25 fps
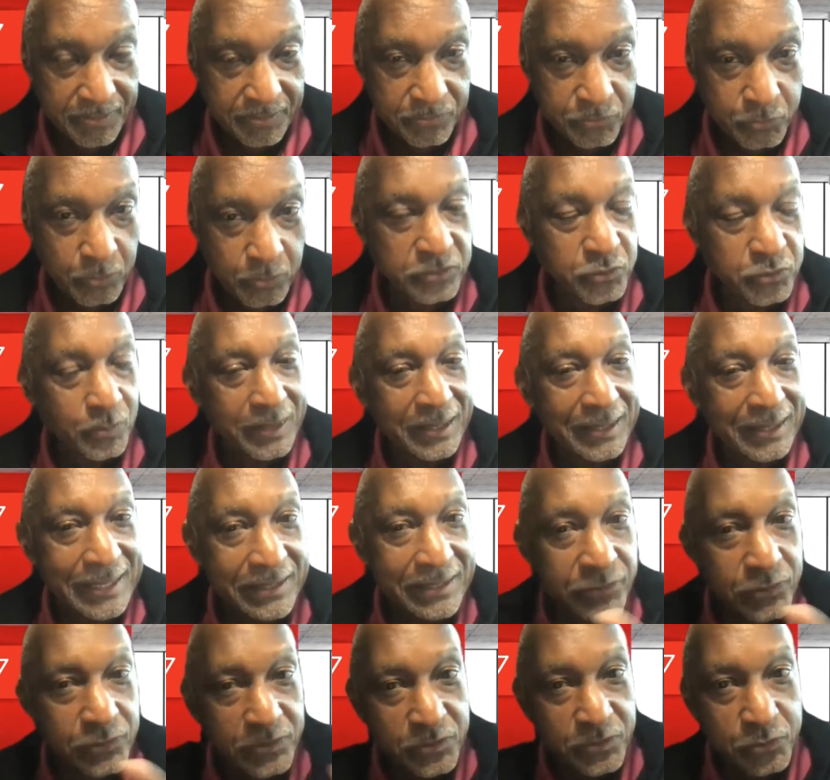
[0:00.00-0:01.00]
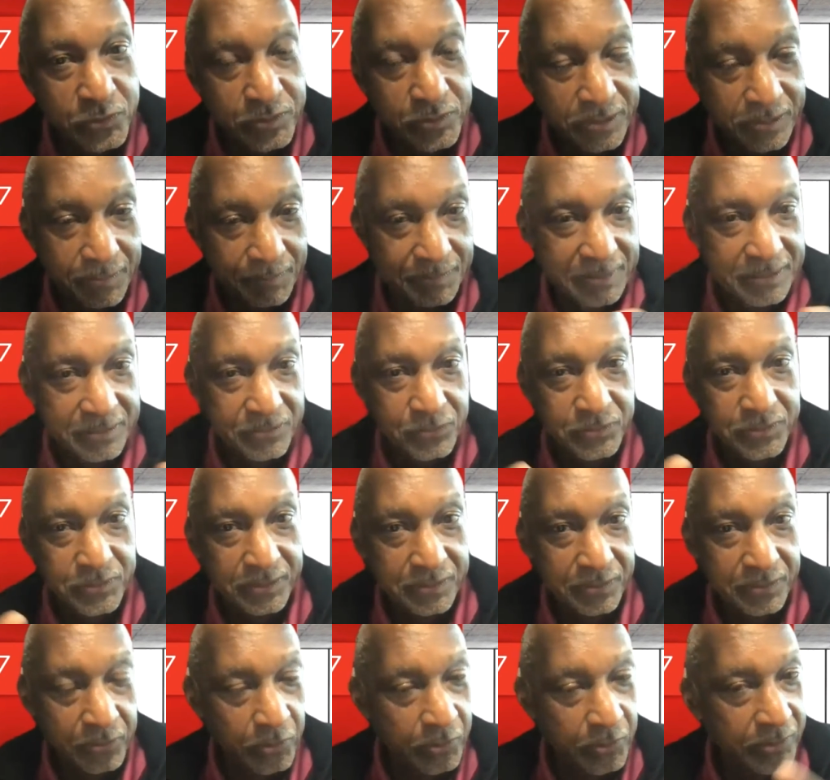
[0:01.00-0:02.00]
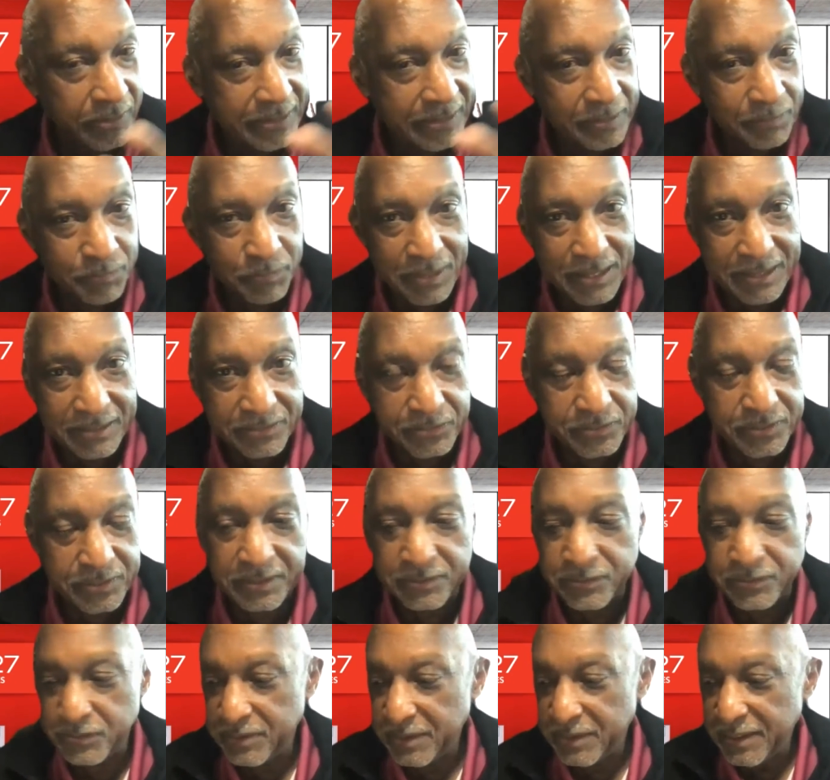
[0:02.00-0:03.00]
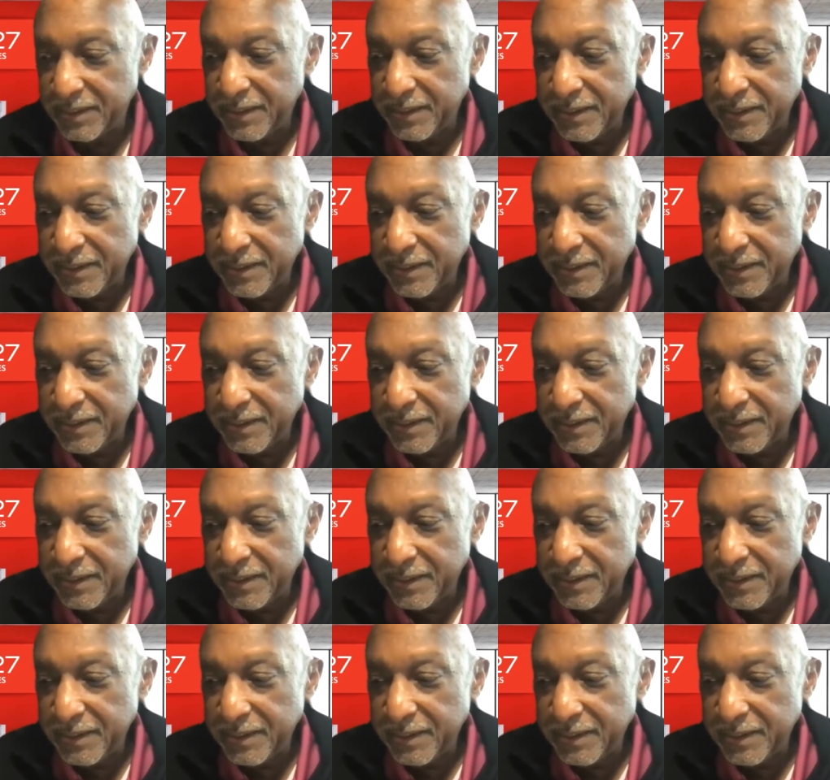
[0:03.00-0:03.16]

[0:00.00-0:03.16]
So it's a relationship. It's a learning process.